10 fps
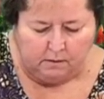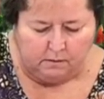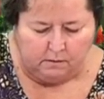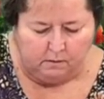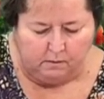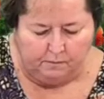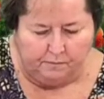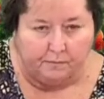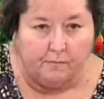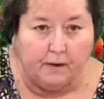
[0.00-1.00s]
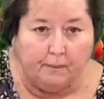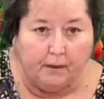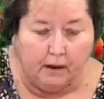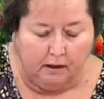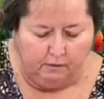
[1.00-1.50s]
So
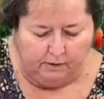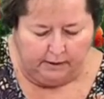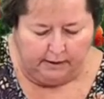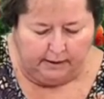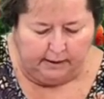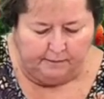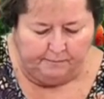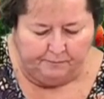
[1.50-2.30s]
I'm coloring it in,